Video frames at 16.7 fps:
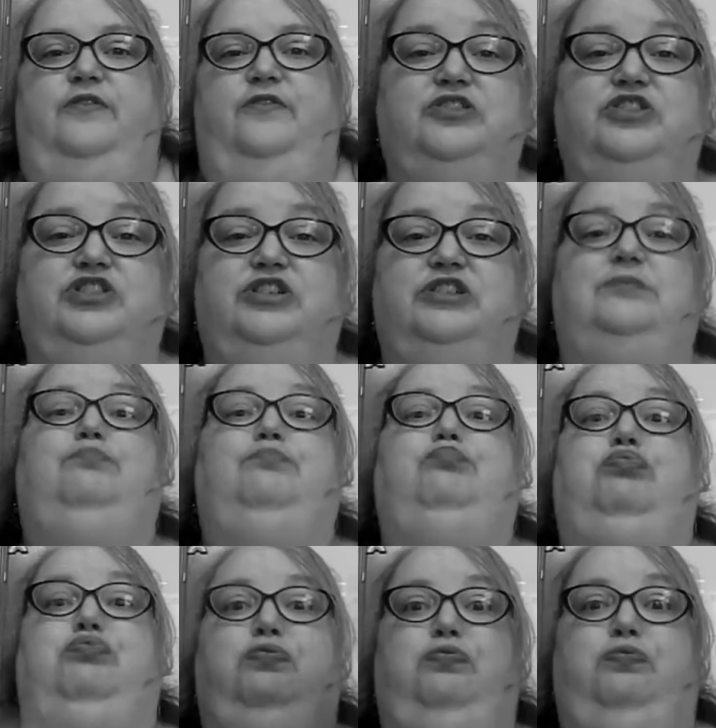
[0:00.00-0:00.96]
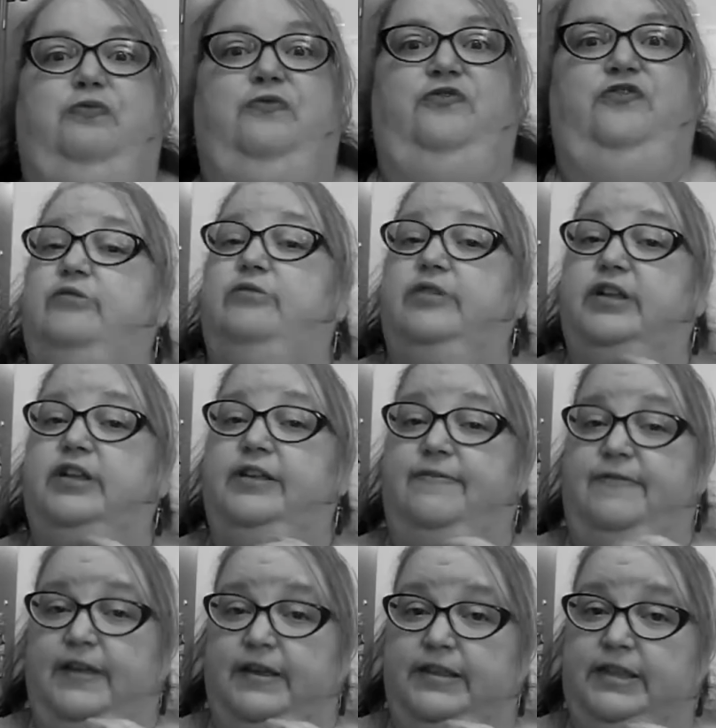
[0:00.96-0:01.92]
It's just
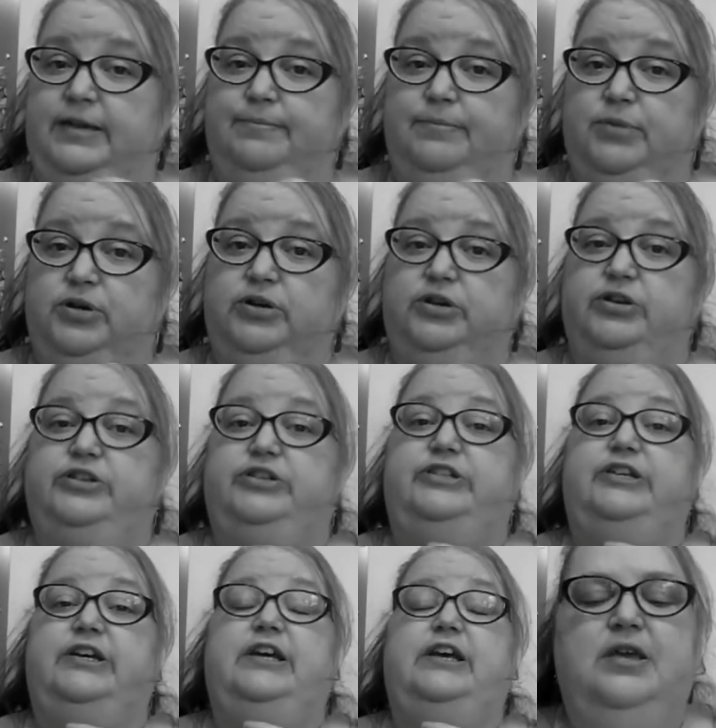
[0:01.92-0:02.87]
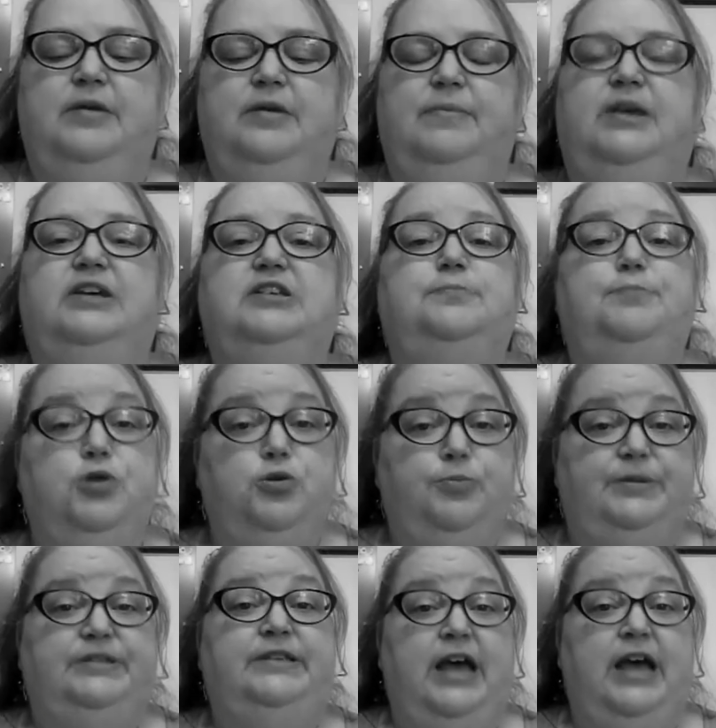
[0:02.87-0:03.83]
really flick them boogers because
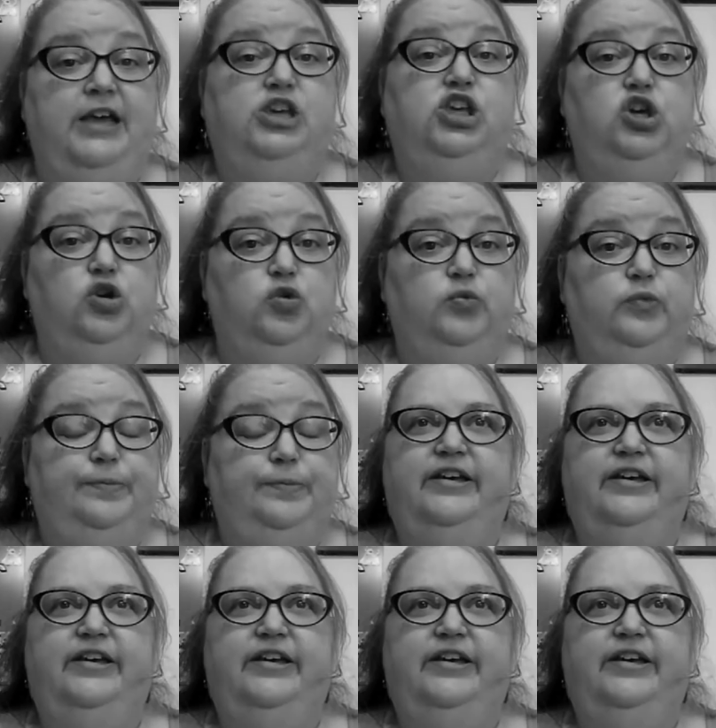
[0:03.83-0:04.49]
poop is not cute.